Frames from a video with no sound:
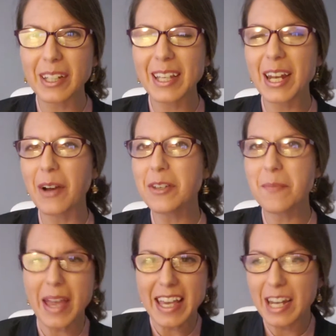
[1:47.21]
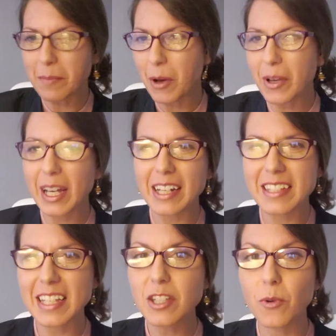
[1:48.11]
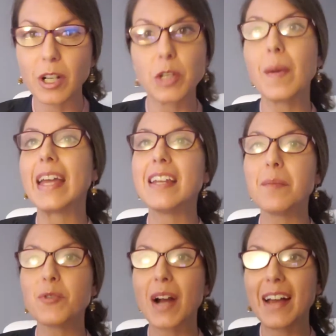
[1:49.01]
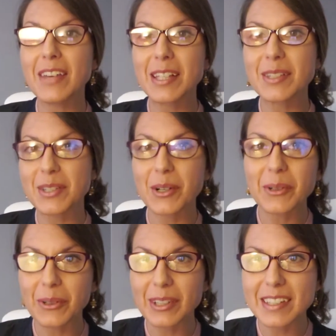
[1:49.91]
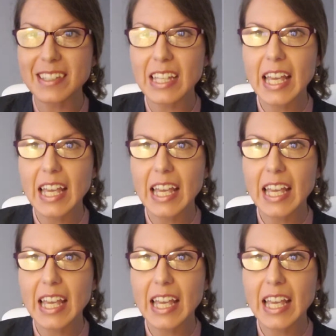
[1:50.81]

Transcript: You may end up going on a detour. You may end up driving in circles.